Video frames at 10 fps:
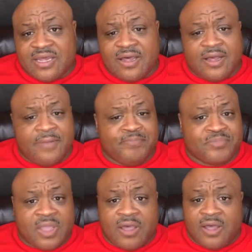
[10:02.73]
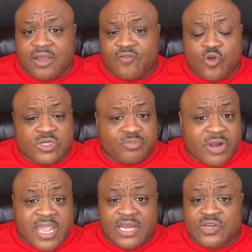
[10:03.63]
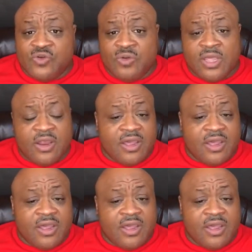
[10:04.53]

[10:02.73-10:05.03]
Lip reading: Of course, brand new.